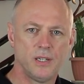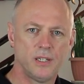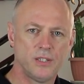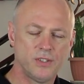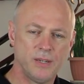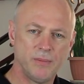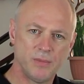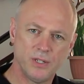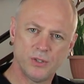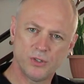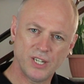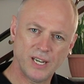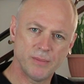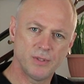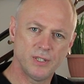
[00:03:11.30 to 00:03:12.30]
assembly or
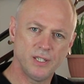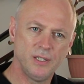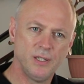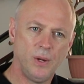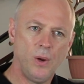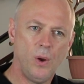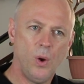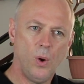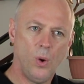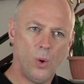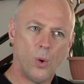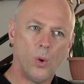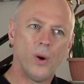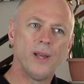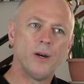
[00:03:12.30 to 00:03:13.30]
chapter
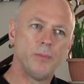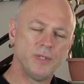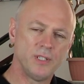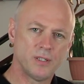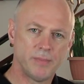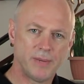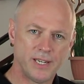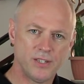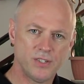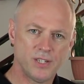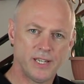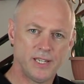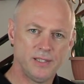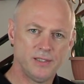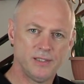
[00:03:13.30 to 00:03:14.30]
or helping to manage
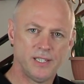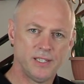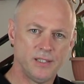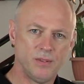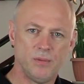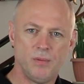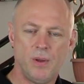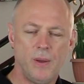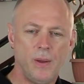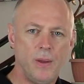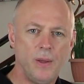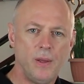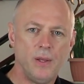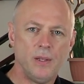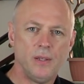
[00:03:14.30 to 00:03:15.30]
that, then
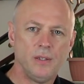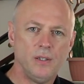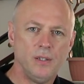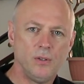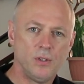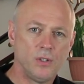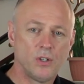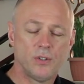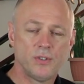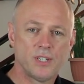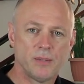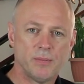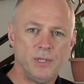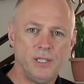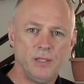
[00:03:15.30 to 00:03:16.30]
you can
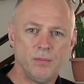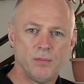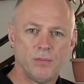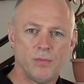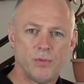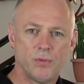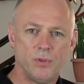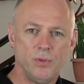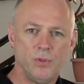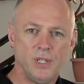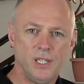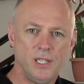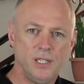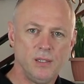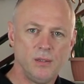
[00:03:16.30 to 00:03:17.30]
contact me through
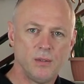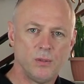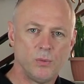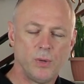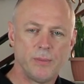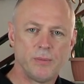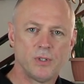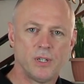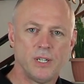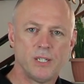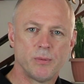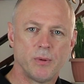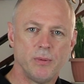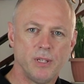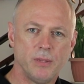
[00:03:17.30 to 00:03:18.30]
the website,
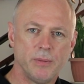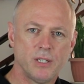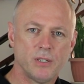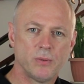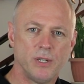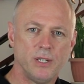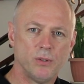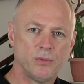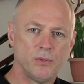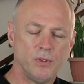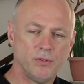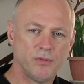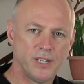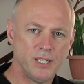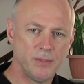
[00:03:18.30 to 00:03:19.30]
it's probably the best way, or through
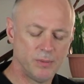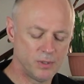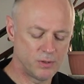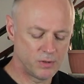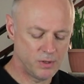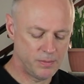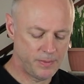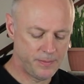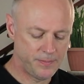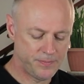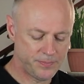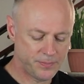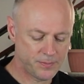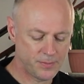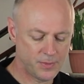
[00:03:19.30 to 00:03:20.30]
the Facebook group,
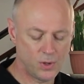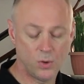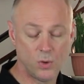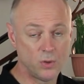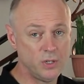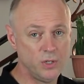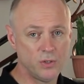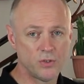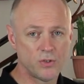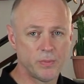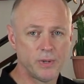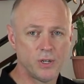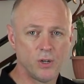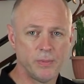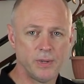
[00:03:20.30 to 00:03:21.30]
or you can drop
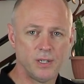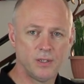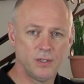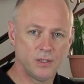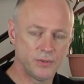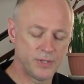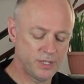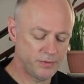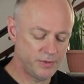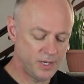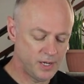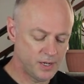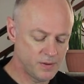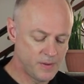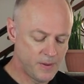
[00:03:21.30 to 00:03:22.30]
a comment on this video.